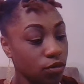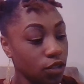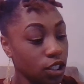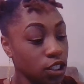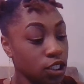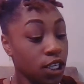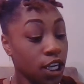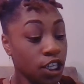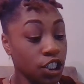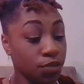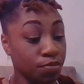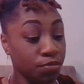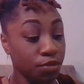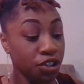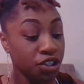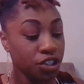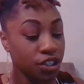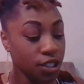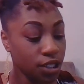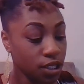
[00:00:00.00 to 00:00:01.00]

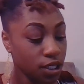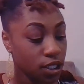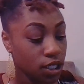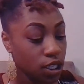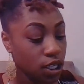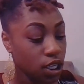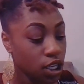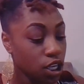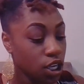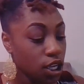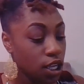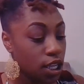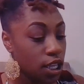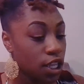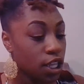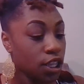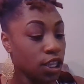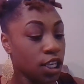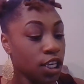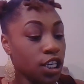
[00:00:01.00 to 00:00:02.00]
Sketchbooks.
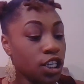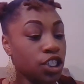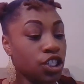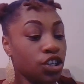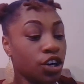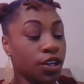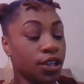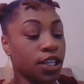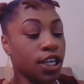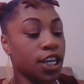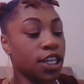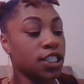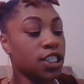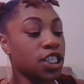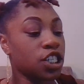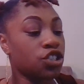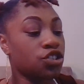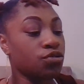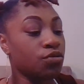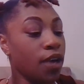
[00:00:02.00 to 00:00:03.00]
These are things
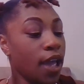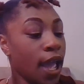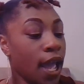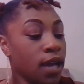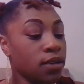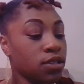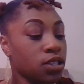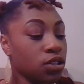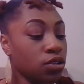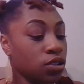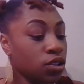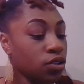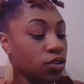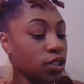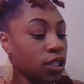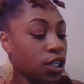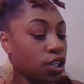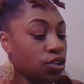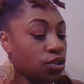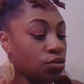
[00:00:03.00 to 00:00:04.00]
that you
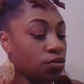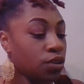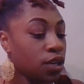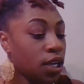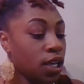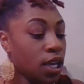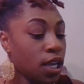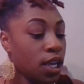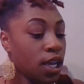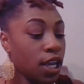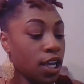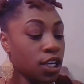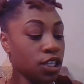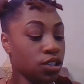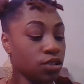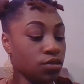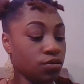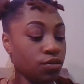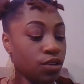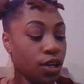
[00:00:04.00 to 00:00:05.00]
absolutely do need
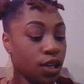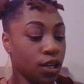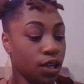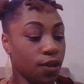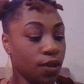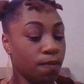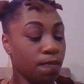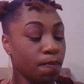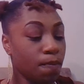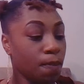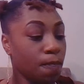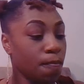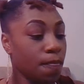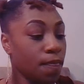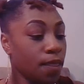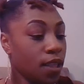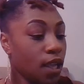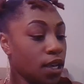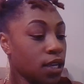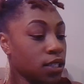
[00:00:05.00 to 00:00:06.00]
entering
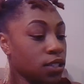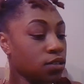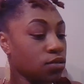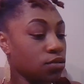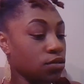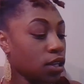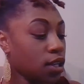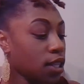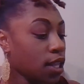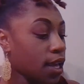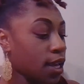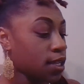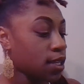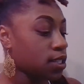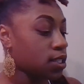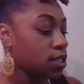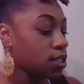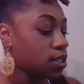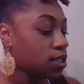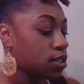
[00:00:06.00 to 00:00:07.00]
into the
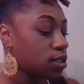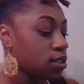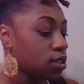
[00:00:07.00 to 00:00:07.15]
classes.